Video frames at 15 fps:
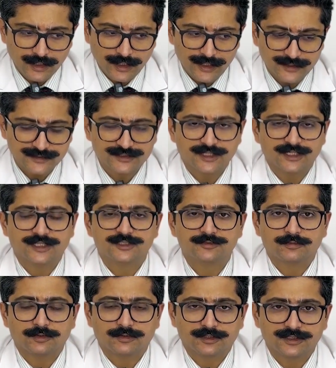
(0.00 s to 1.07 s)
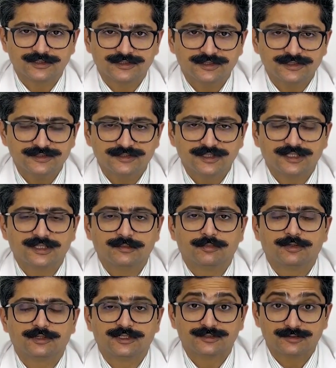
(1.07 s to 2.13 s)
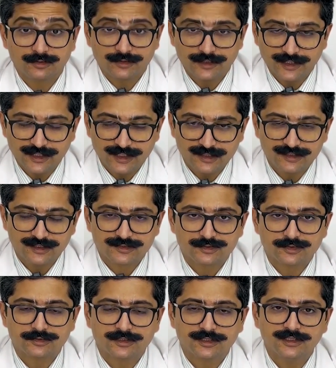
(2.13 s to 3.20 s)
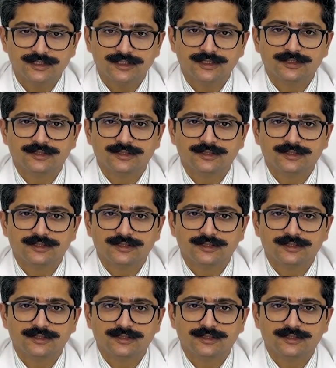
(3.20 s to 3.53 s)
As their age progresses, they keep on dislocating their shoulder